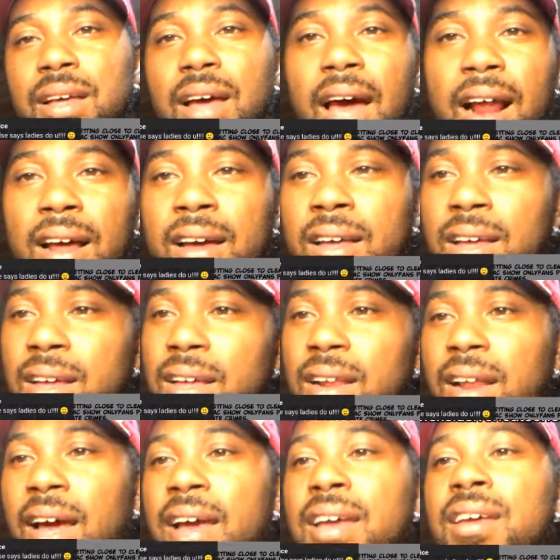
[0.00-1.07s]
I
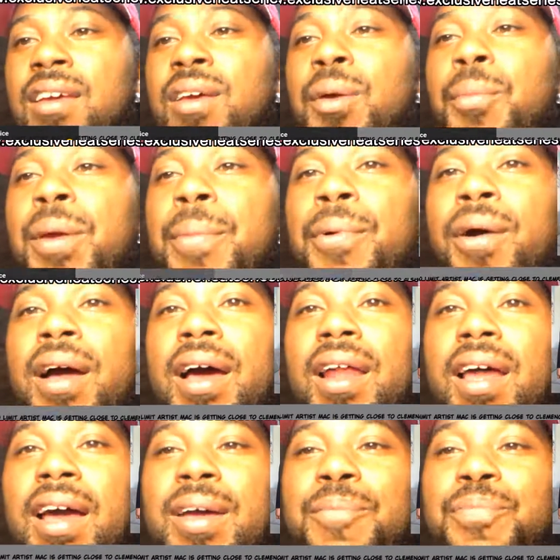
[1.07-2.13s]
like people act
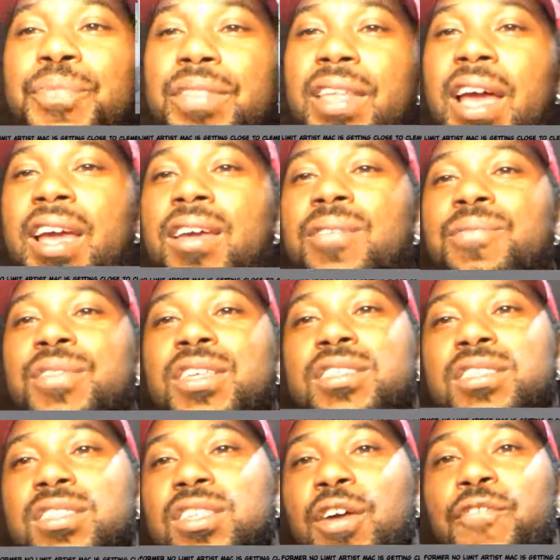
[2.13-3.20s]
like
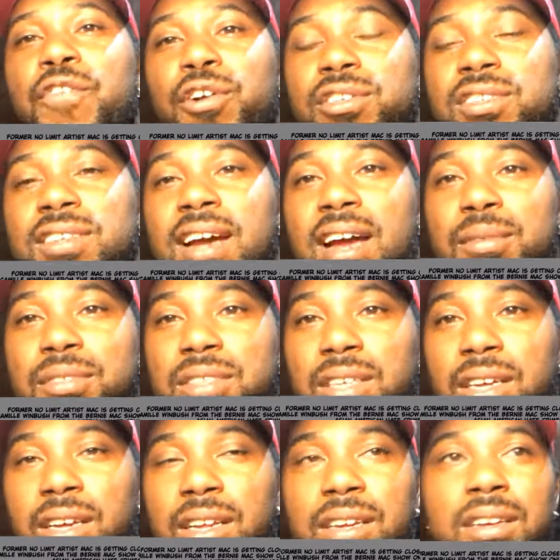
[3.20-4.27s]
this is their first time
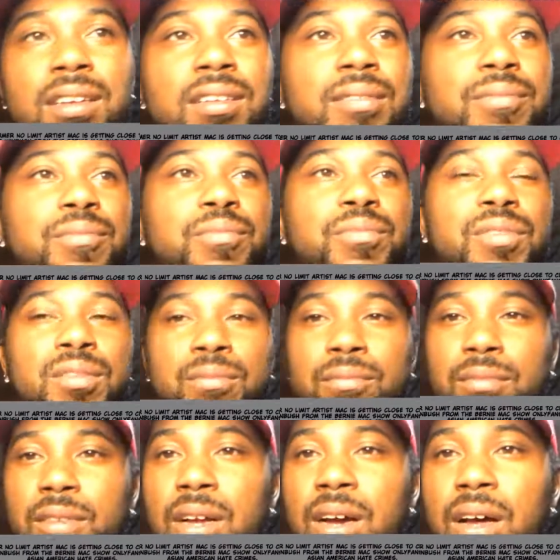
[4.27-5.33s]
seeing
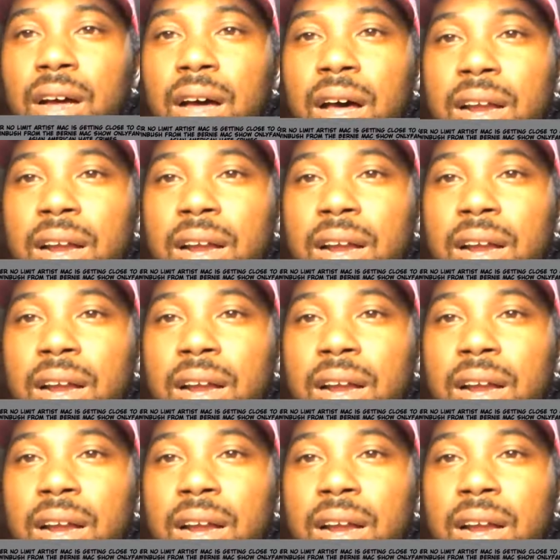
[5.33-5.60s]
a